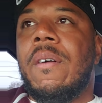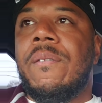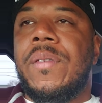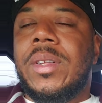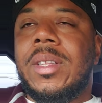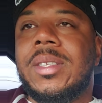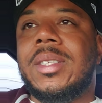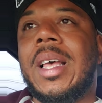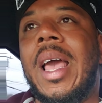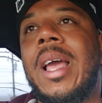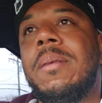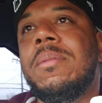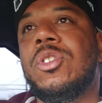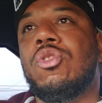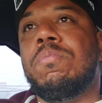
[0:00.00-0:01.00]
for the
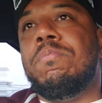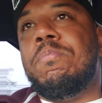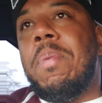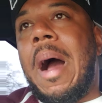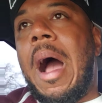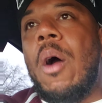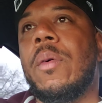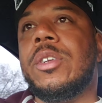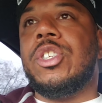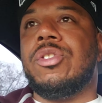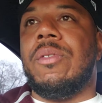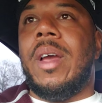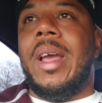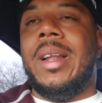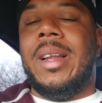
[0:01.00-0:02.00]
same
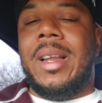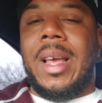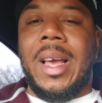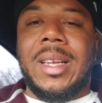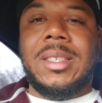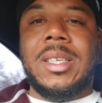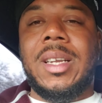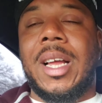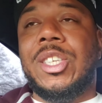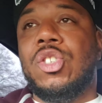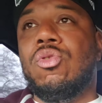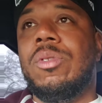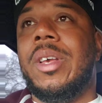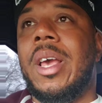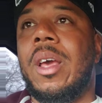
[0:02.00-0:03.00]
powertrain and engine that
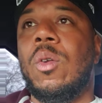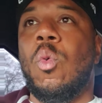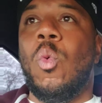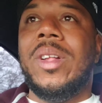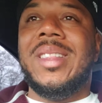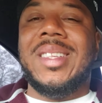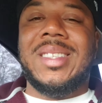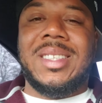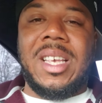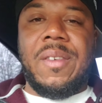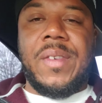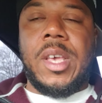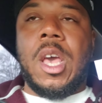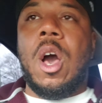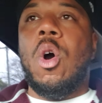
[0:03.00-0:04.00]
you get with the
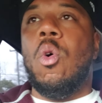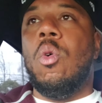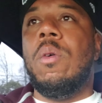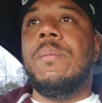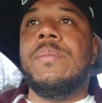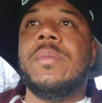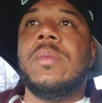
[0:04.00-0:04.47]
CVO.